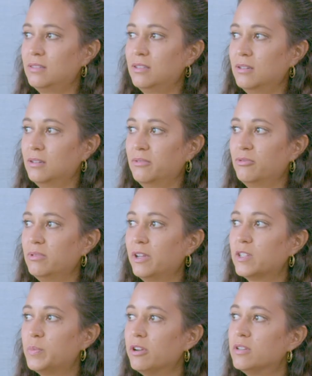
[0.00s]
The
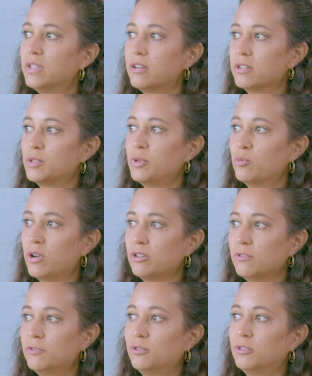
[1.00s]
experience here has been
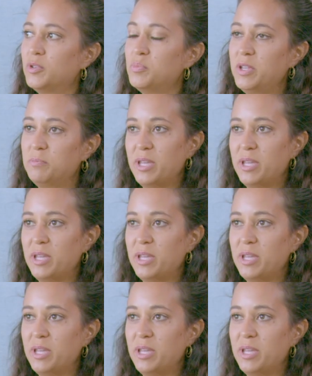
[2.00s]
wonderful. You meet